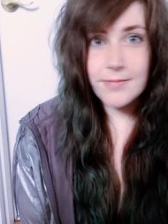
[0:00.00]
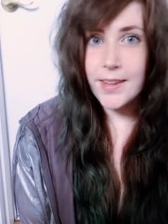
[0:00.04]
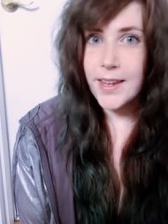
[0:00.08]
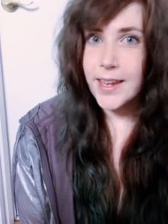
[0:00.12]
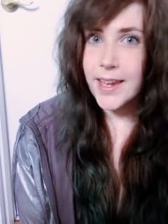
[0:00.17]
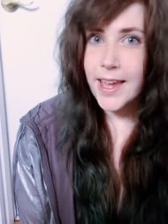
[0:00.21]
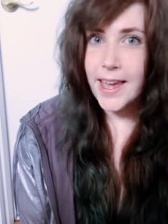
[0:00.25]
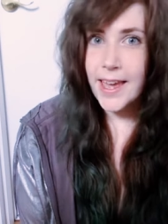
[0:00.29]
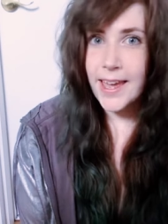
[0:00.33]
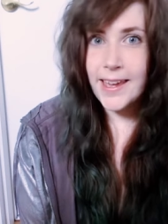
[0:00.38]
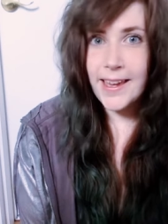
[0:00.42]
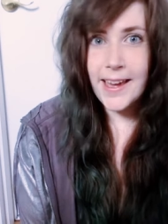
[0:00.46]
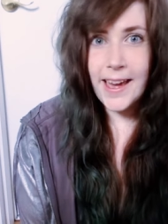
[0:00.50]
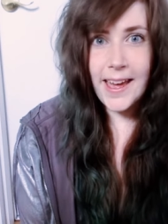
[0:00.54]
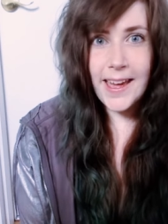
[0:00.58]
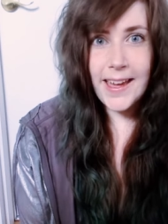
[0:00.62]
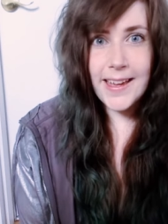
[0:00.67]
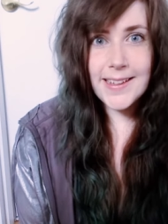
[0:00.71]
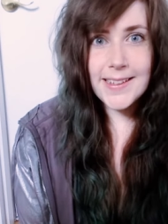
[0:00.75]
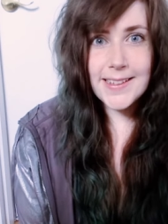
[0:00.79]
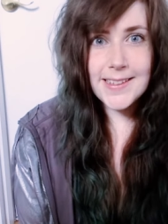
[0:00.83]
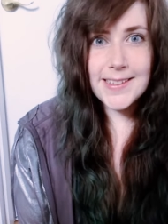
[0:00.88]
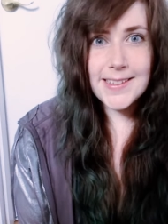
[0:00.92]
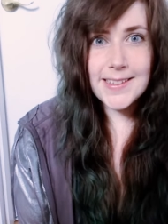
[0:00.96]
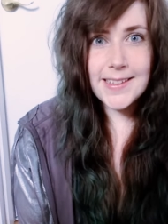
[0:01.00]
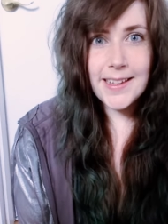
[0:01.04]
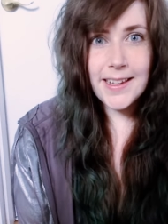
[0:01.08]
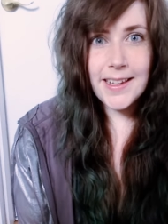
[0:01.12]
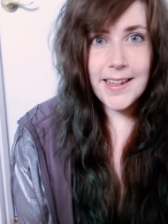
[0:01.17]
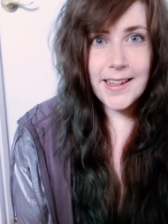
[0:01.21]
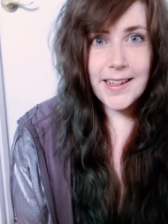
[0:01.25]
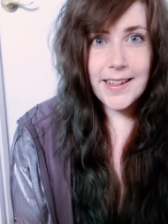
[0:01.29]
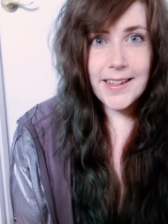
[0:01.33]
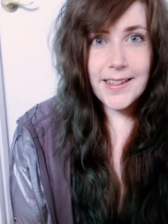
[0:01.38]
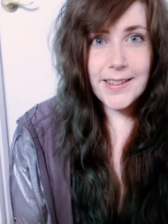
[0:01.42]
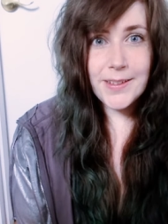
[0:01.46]
Hey guys!
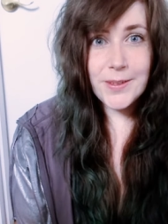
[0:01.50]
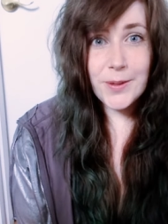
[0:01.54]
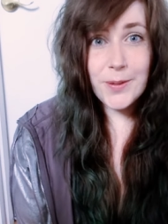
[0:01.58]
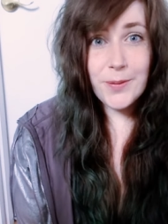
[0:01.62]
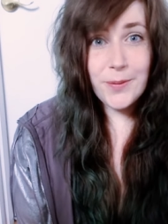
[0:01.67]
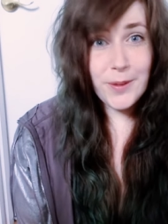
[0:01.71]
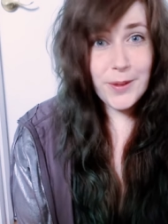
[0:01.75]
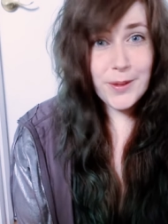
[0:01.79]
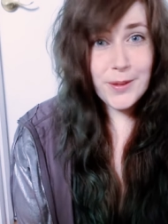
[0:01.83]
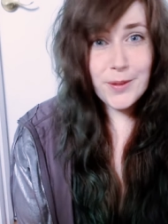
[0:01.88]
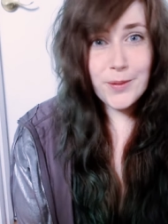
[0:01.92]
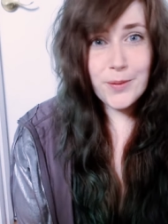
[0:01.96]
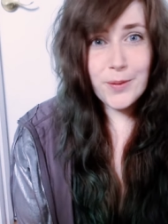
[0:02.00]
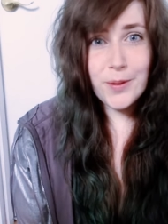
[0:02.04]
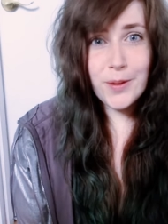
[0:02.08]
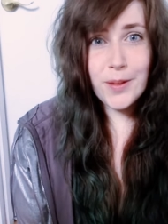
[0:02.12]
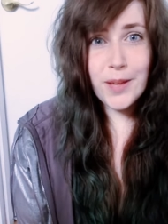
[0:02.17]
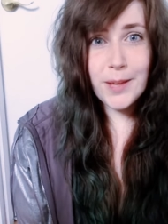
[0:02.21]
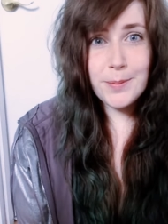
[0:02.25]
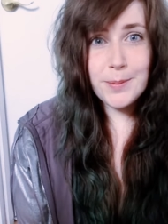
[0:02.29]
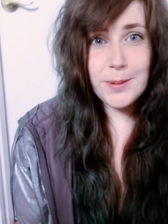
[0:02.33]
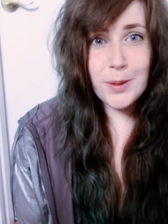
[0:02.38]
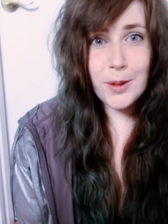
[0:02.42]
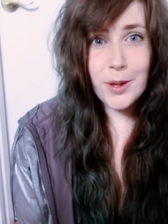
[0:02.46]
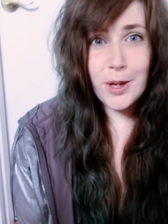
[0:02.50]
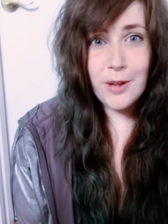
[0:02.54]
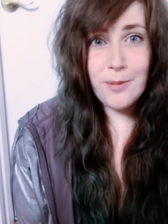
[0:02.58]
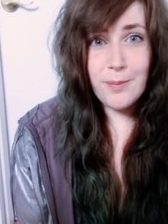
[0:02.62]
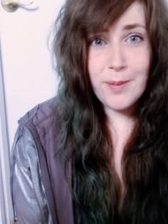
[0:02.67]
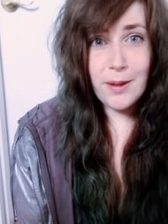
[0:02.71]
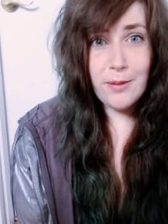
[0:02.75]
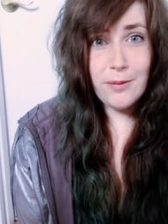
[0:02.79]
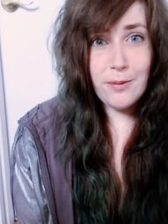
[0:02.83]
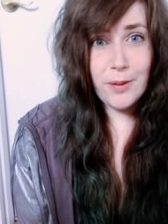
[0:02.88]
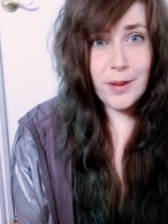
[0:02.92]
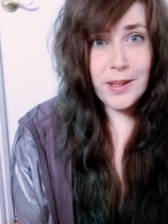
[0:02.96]
So first of all, I'm sorry if
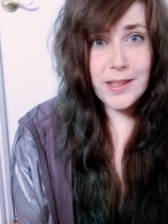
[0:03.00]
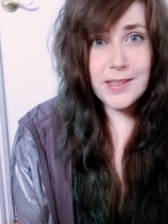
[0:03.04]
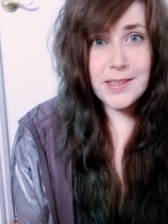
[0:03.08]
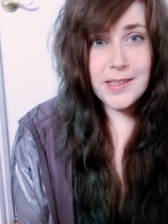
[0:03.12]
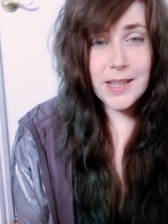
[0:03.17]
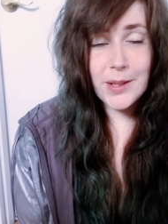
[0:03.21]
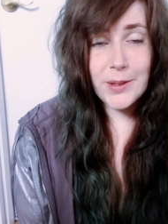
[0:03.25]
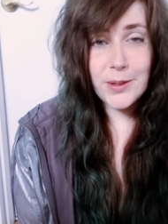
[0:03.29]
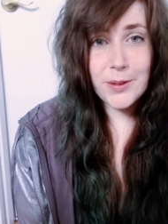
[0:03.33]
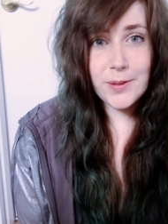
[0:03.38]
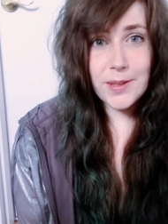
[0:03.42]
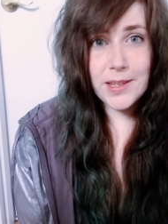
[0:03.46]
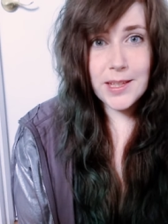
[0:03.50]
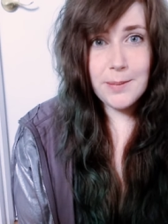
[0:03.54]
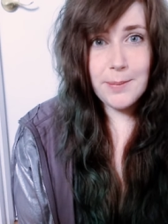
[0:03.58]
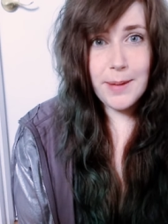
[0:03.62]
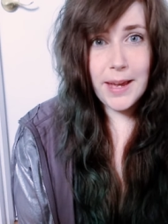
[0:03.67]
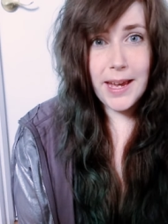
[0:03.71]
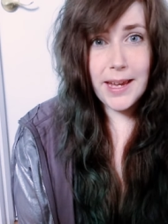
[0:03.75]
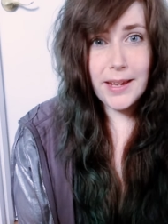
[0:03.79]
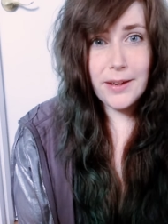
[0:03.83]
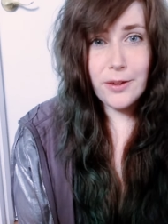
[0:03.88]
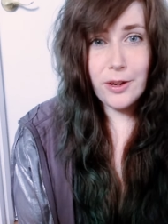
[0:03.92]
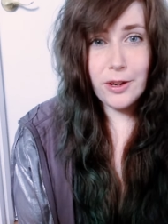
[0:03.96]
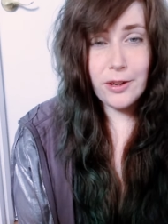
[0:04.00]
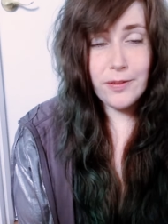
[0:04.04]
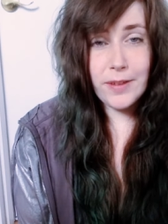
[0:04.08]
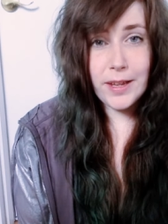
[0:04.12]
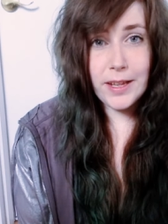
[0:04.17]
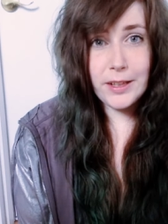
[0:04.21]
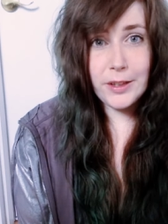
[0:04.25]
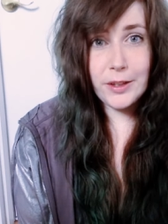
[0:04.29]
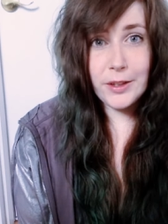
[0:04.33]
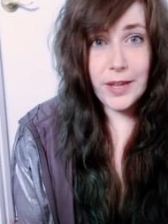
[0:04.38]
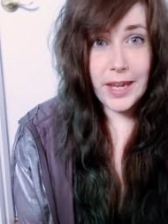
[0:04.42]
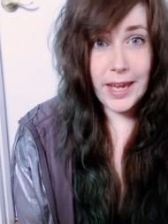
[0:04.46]
my voice sounds really bad or if
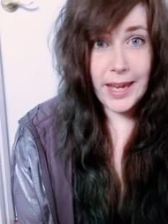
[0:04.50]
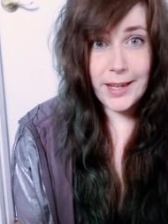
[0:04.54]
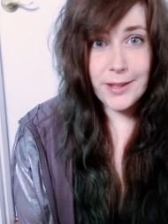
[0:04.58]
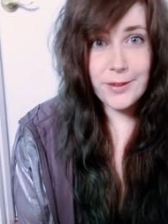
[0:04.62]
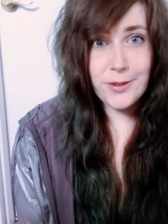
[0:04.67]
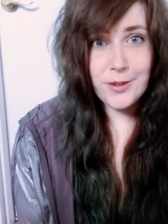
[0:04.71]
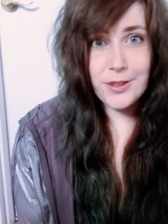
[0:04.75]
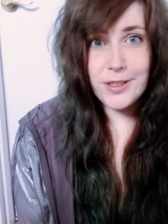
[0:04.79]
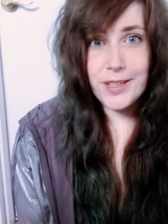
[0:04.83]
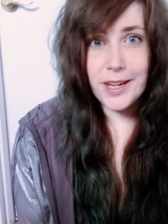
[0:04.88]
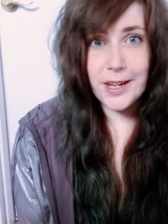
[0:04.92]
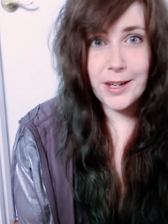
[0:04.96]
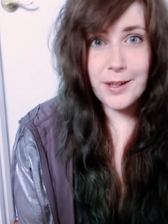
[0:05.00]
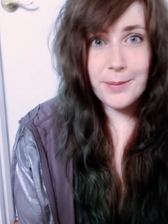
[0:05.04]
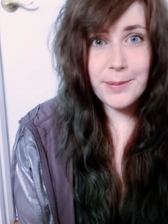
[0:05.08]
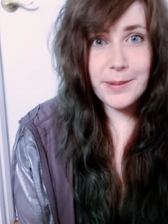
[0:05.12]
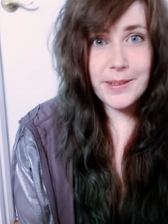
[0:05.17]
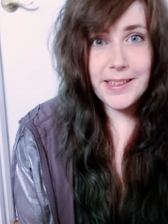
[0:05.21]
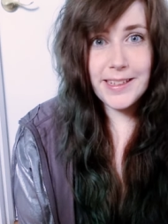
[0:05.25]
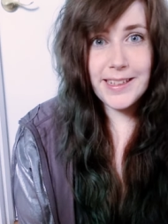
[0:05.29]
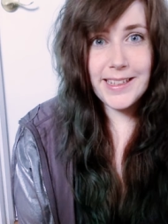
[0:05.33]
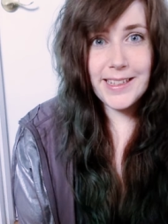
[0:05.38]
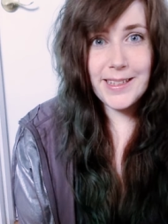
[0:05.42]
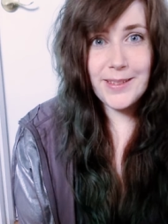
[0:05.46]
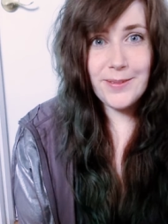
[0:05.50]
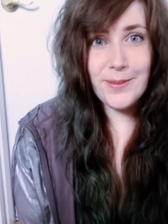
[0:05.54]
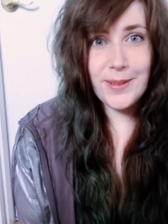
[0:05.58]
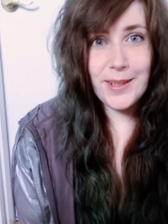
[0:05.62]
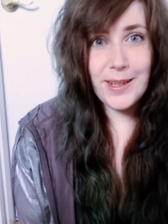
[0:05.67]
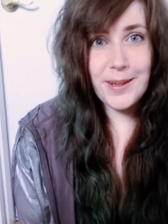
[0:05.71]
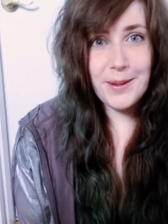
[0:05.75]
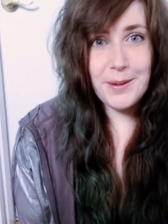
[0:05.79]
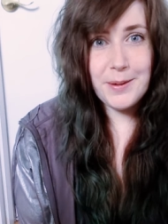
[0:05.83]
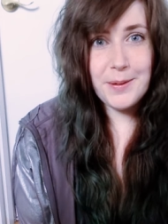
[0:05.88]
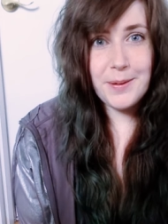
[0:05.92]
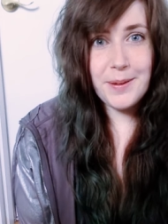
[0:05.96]
I look extra terrible in this
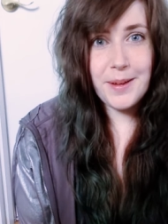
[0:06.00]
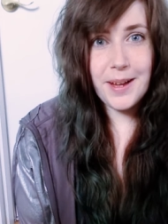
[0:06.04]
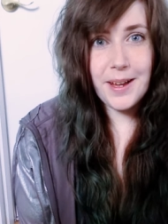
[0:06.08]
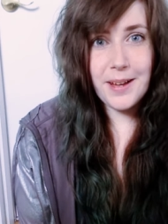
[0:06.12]
video.